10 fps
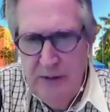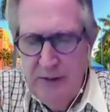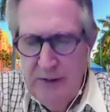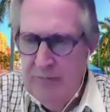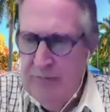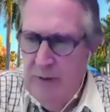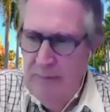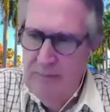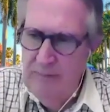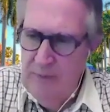You know,
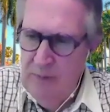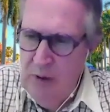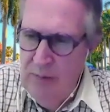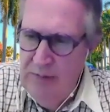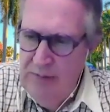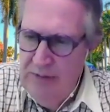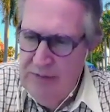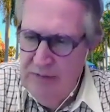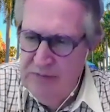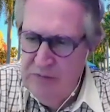from the moment that
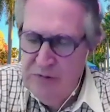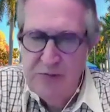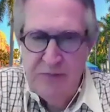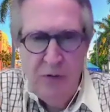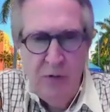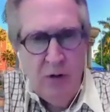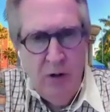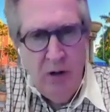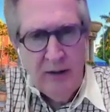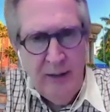the first phone
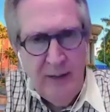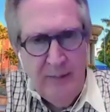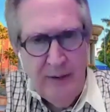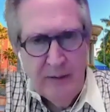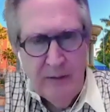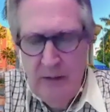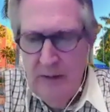call came in,